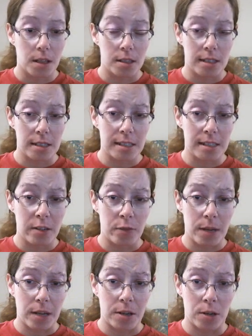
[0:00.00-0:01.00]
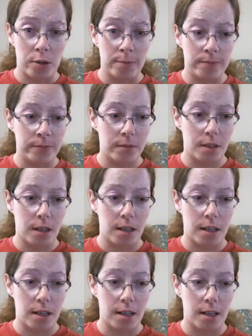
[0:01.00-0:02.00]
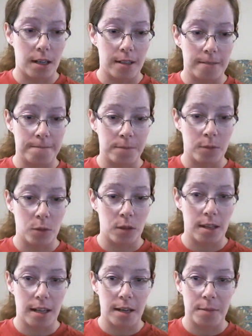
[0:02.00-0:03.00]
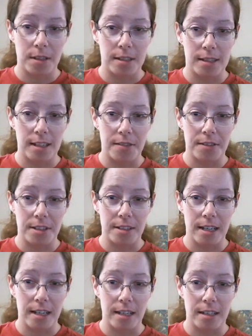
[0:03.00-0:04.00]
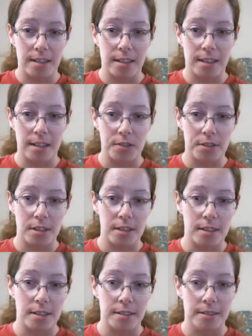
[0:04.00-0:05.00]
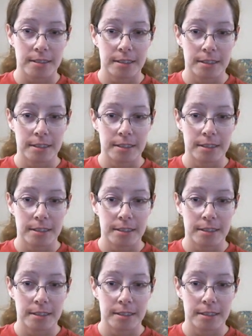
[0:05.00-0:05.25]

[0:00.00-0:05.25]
stay safe back home. And with that, I'm gonna say have a good day and thanks for listening.